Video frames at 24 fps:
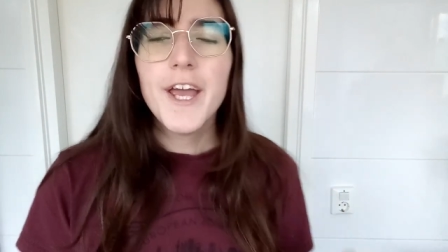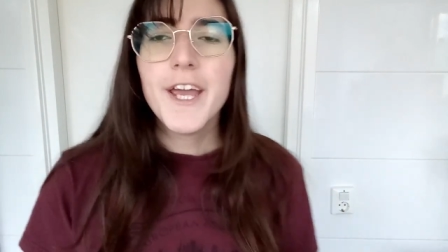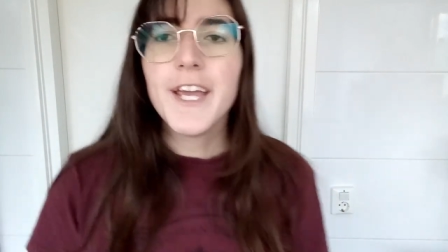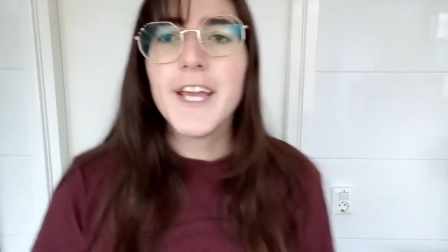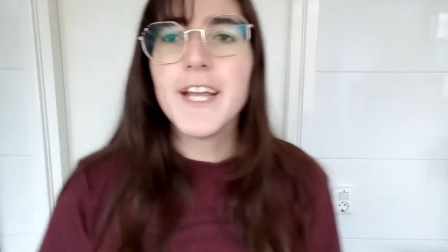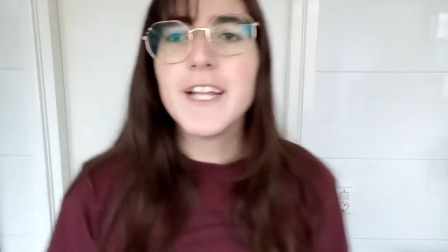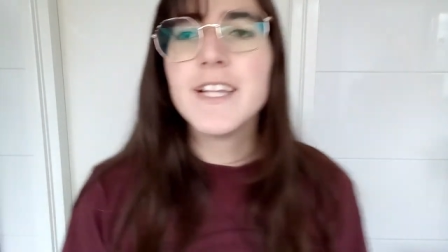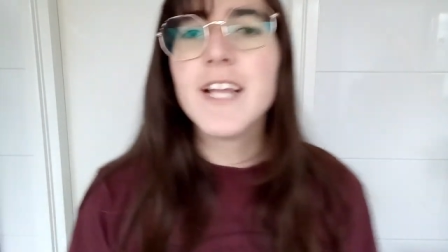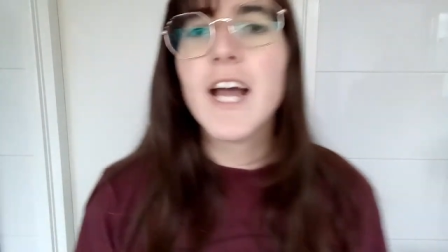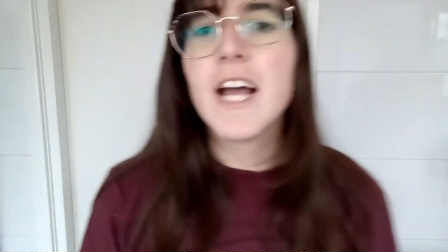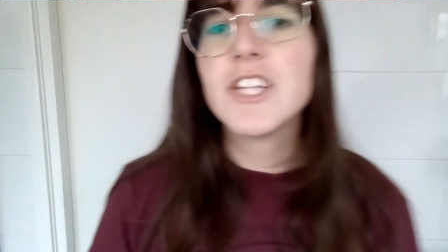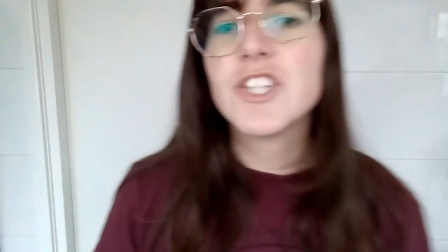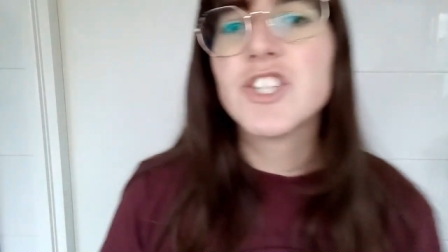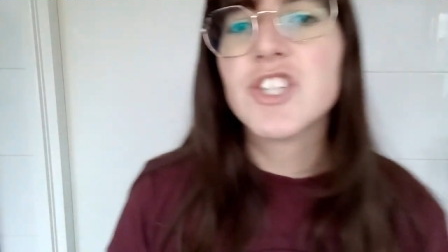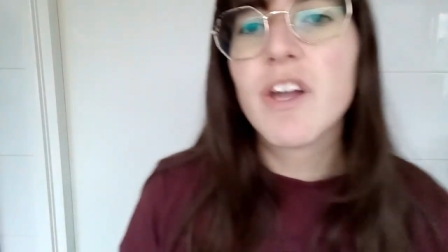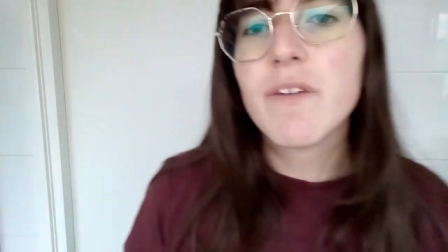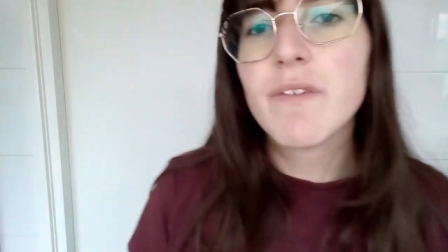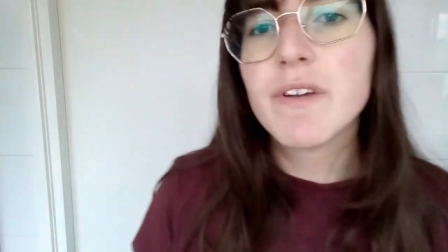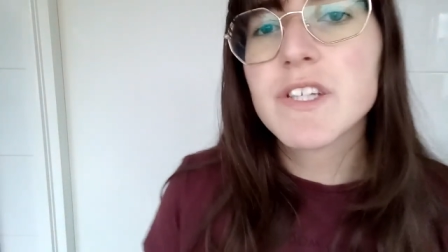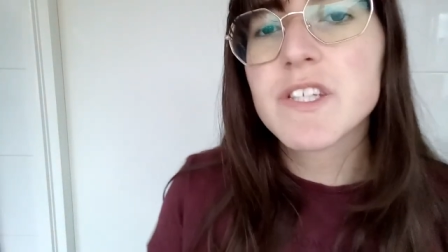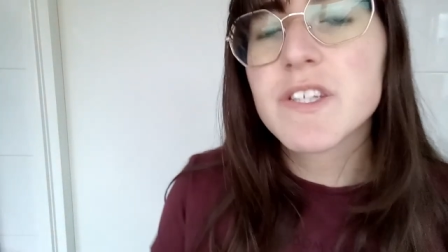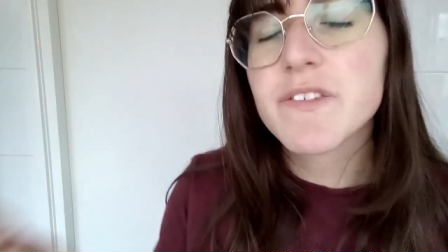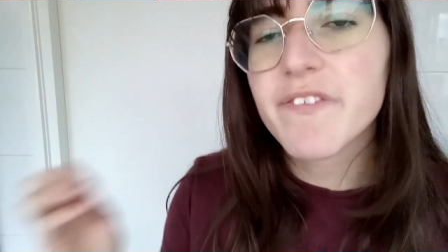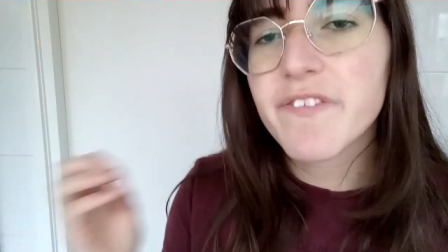In Dutch,
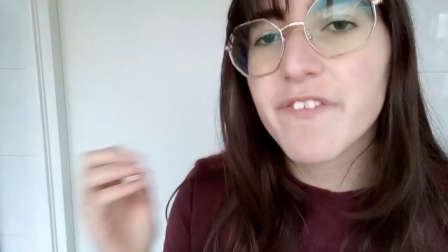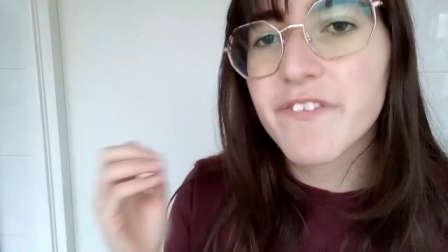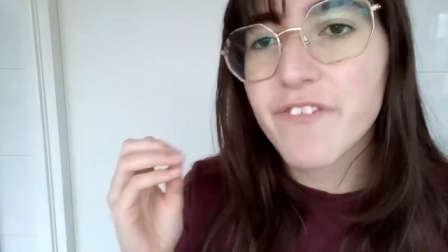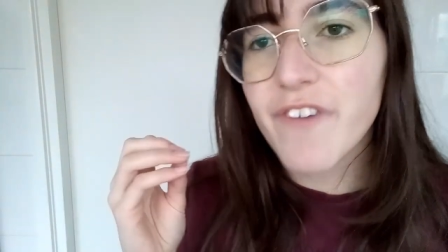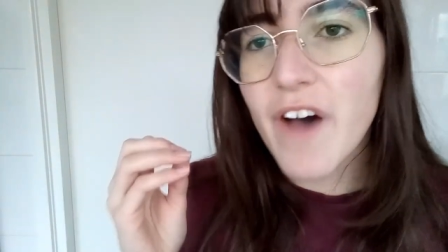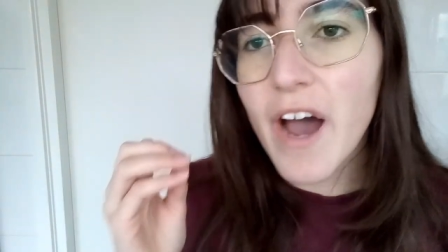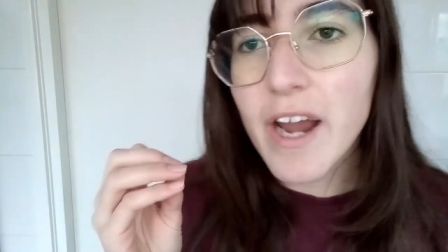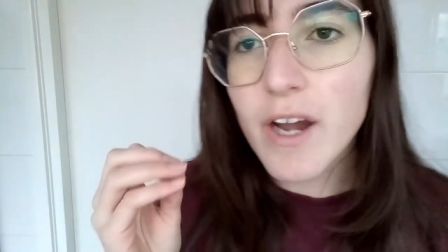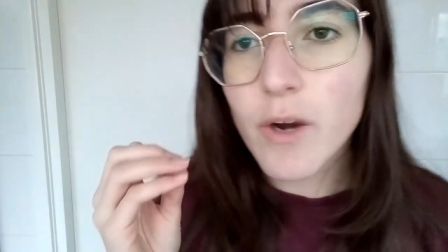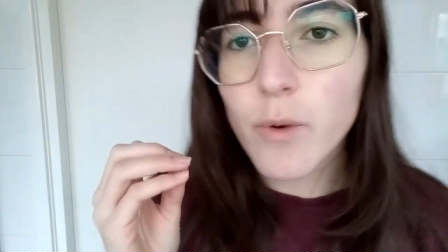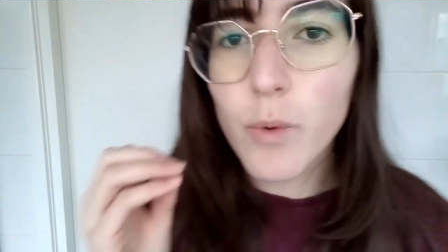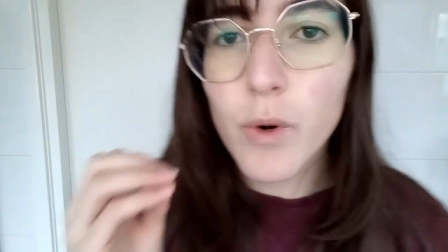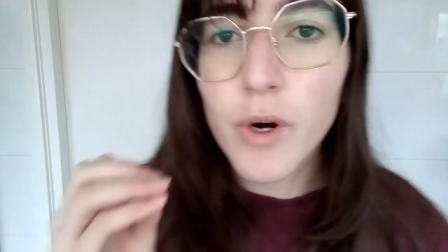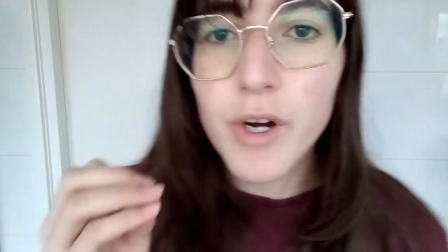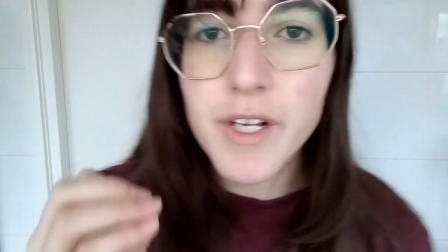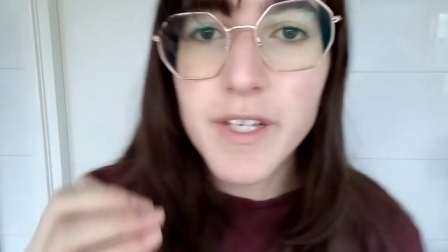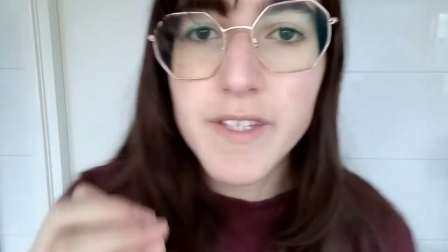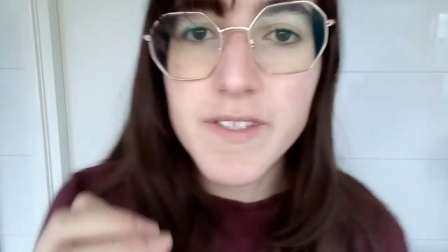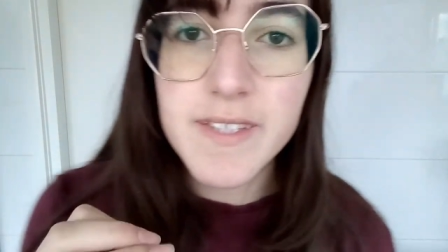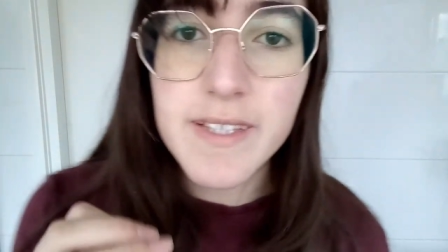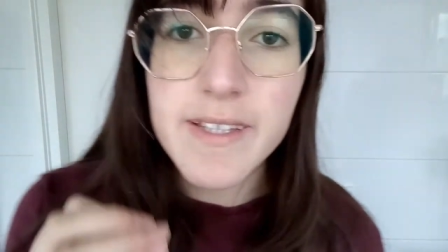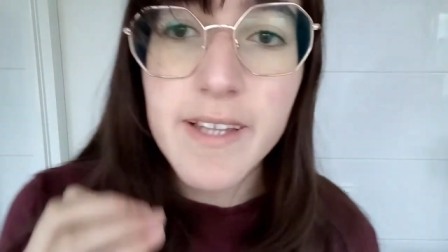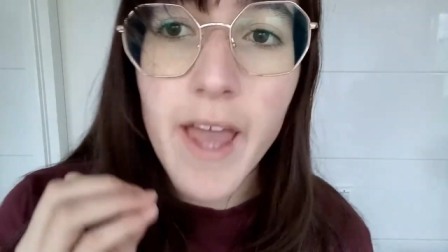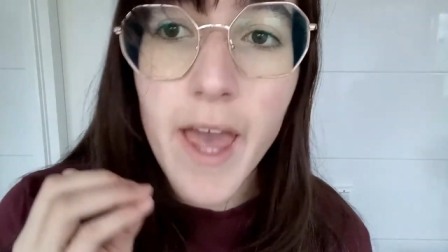there is
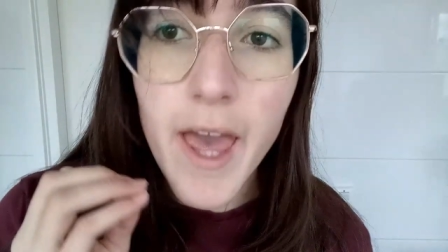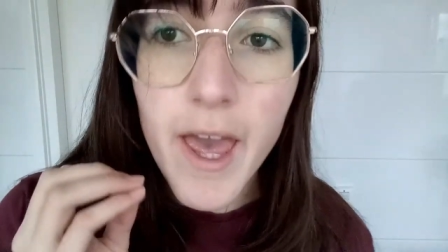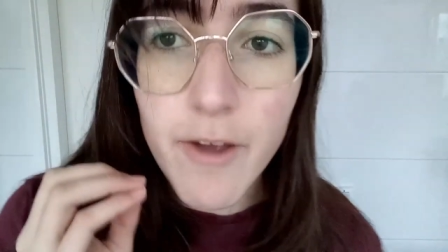fireworks in